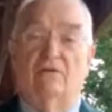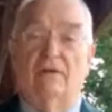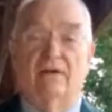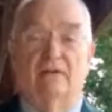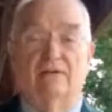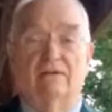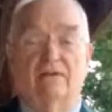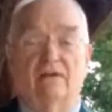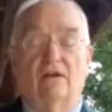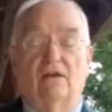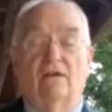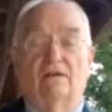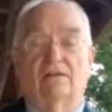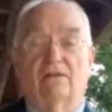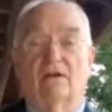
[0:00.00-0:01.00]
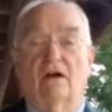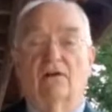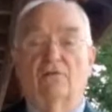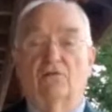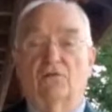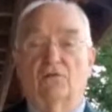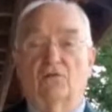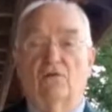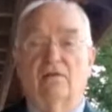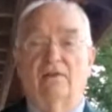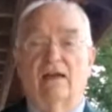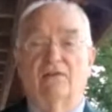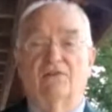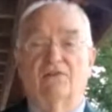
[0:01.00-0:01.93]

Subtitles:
in the 139th